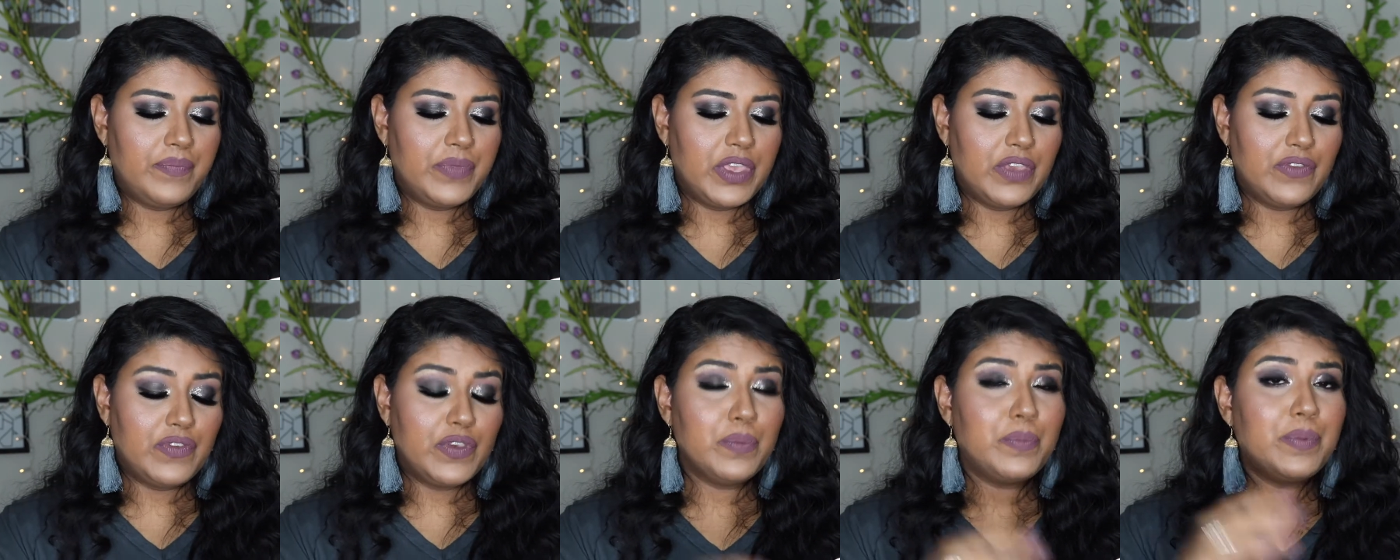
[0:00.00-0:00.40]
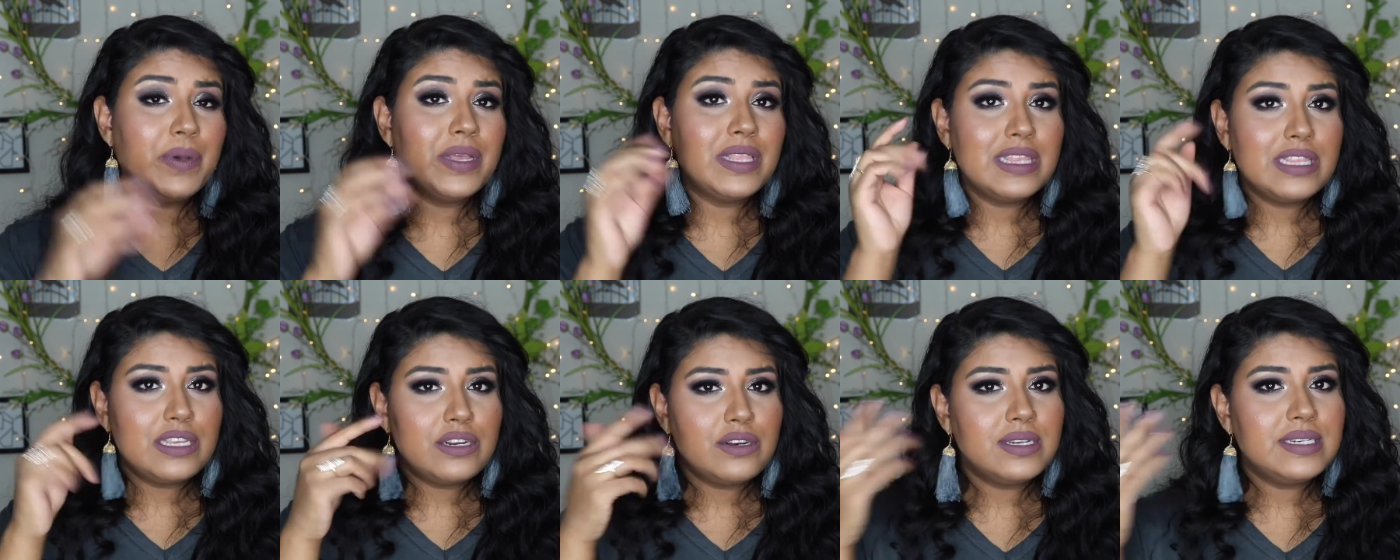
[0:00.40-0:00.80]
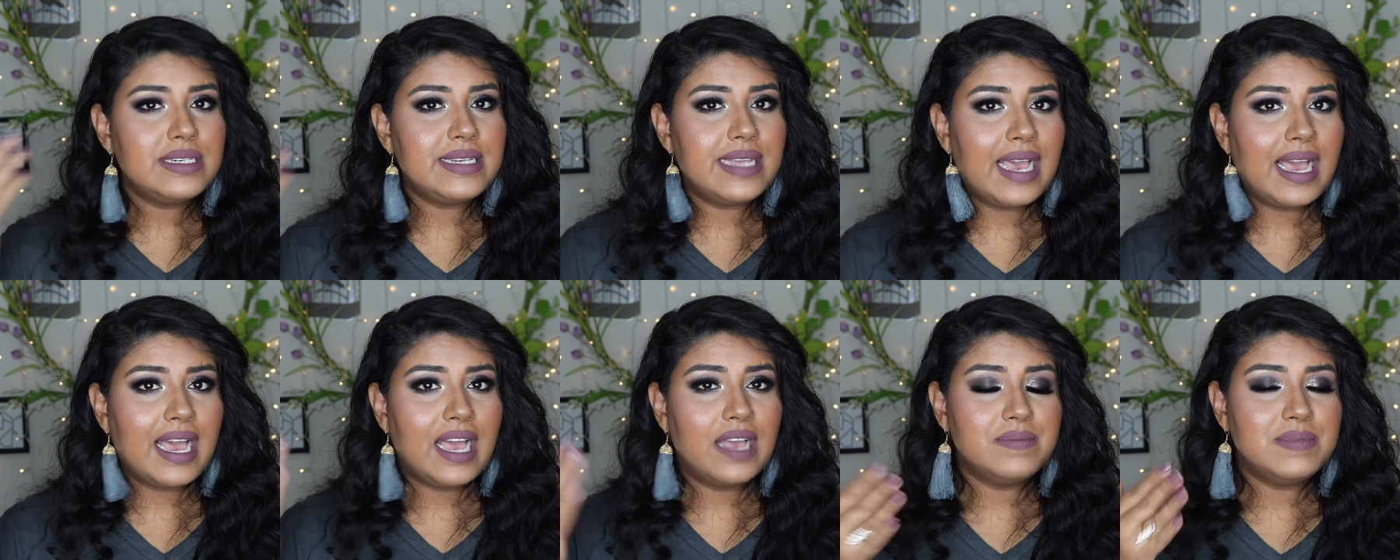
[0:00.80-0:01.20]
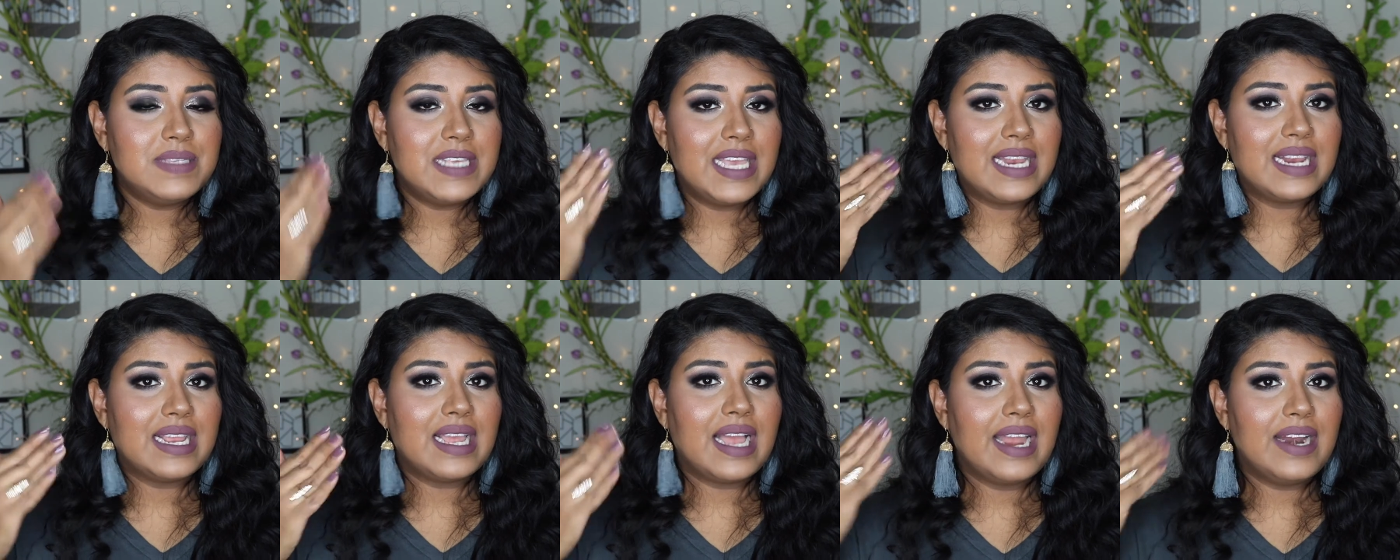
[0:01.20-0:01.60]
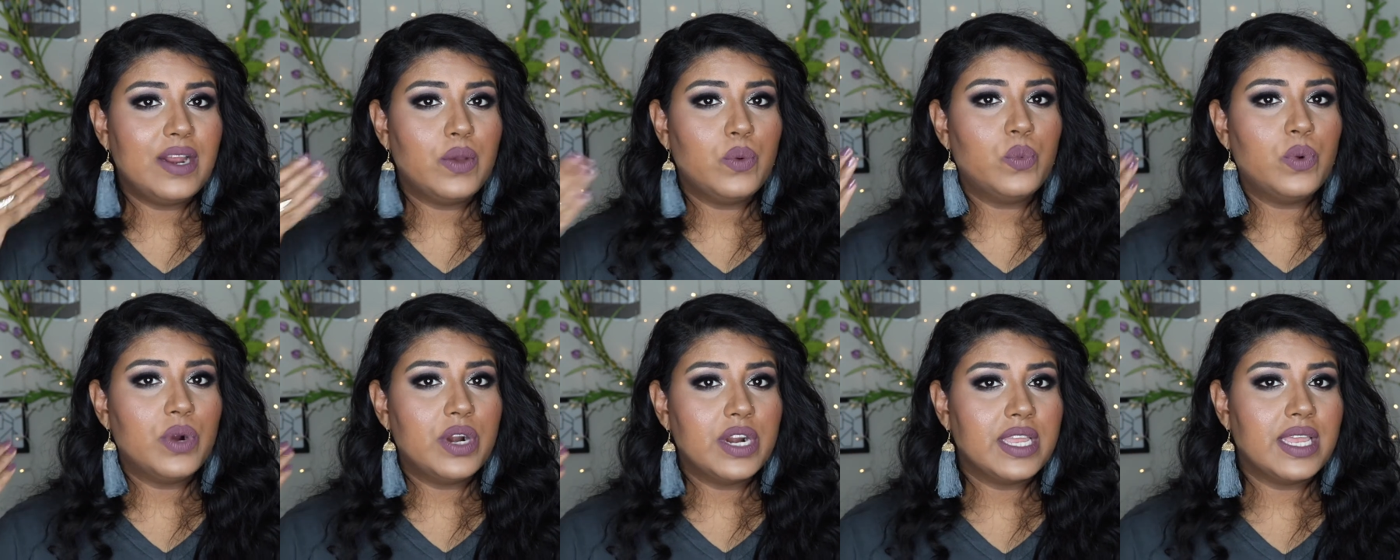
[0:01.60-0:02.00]
if you put little dabs and kind
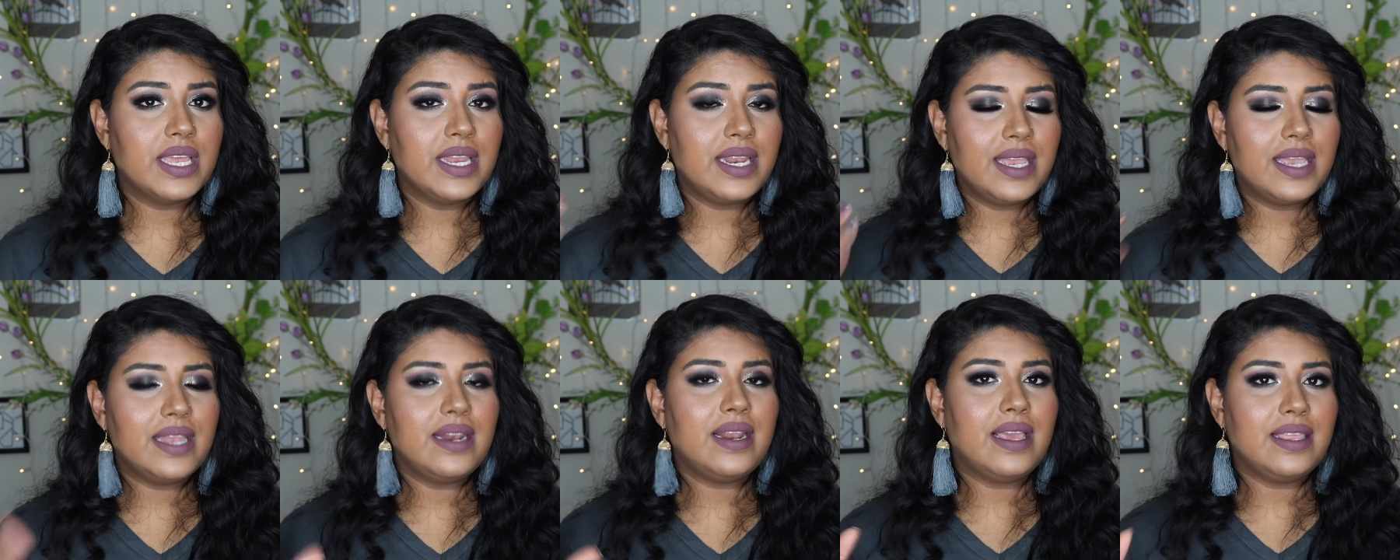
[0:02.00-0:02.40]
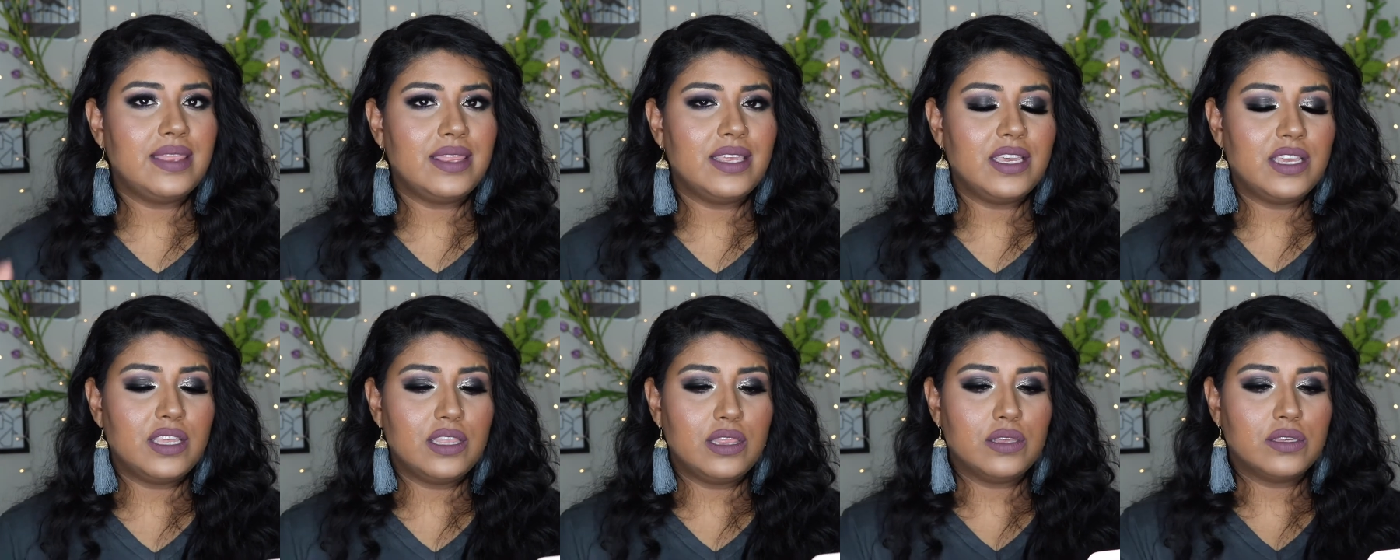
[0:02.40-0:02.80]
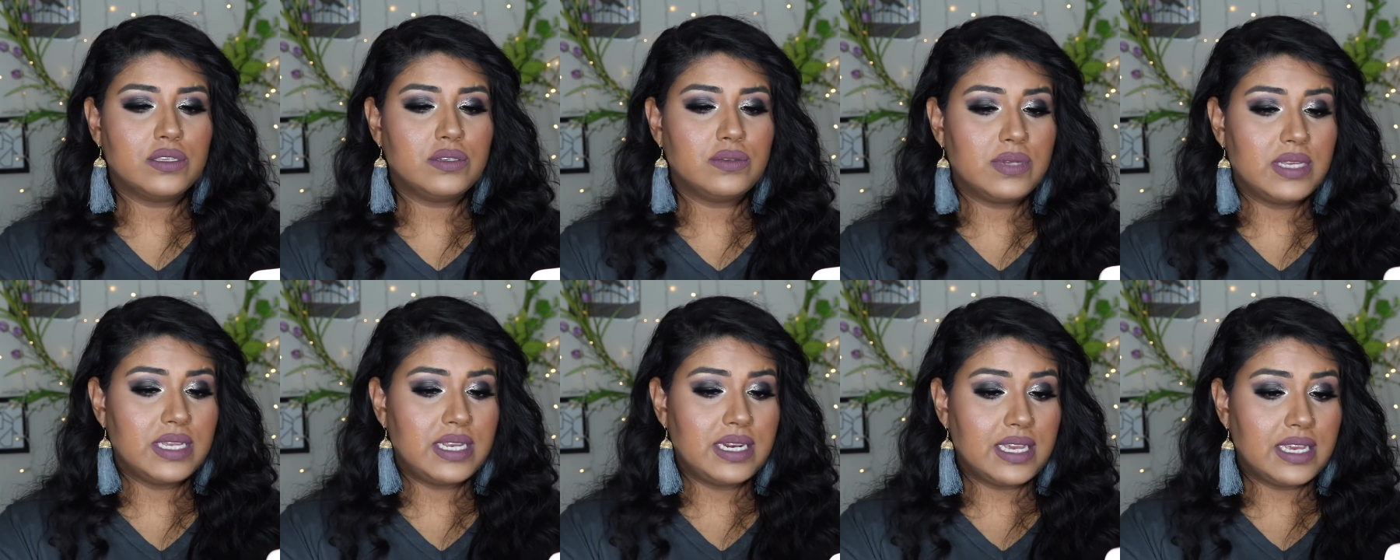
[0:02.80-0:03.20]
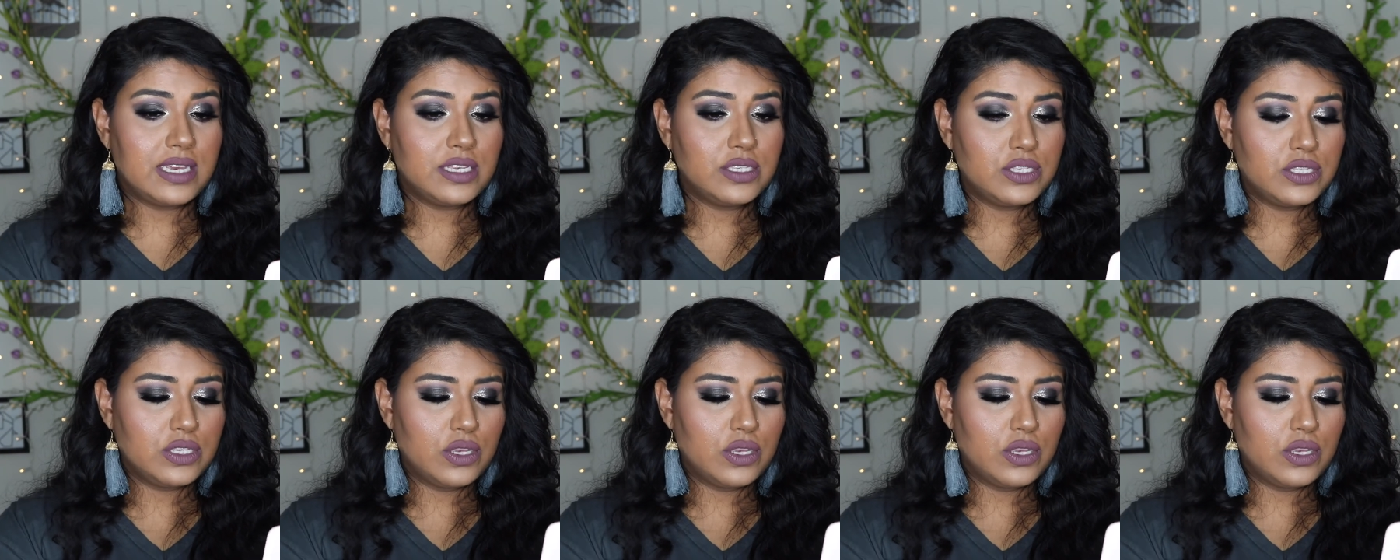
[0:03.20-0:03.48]
of work it in, I think it looks really nice.